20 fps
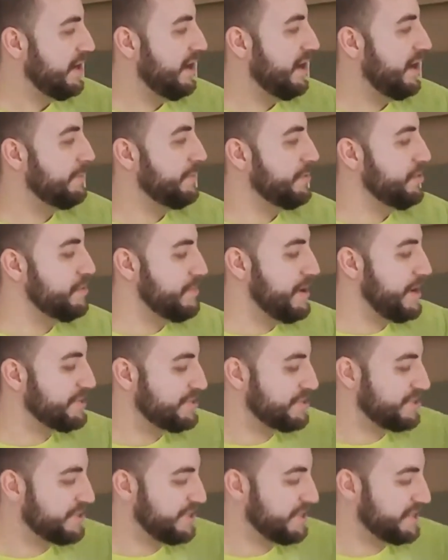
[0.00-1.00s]
Her
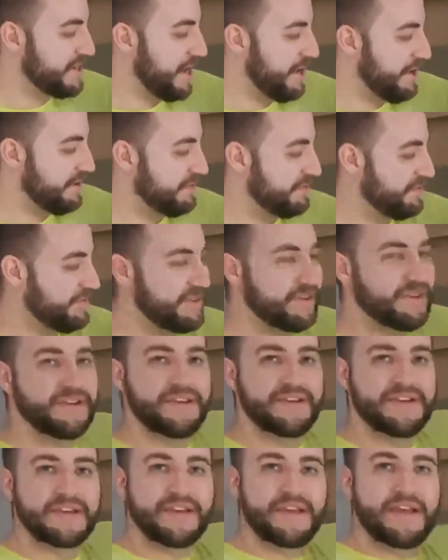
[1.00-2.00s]
Majesty's kind of
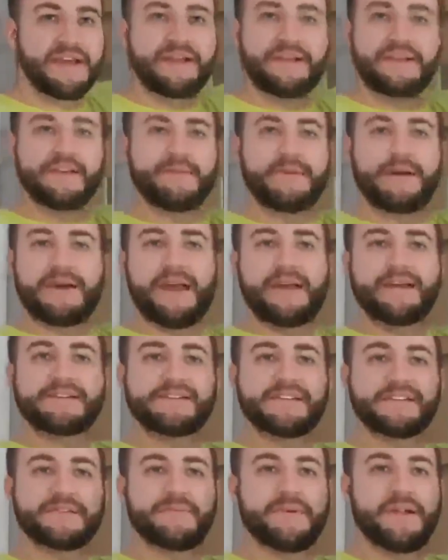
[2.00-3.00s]
kingdom, I
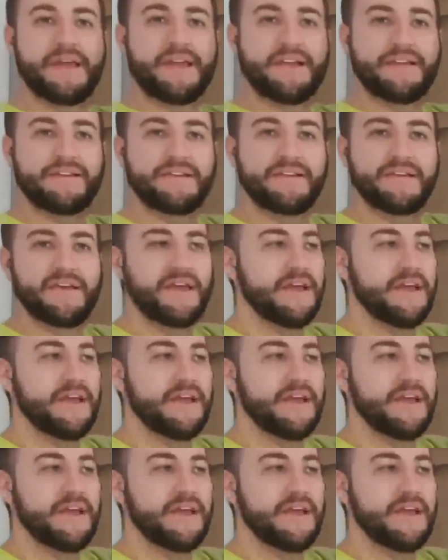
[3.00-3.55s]
guess, displayed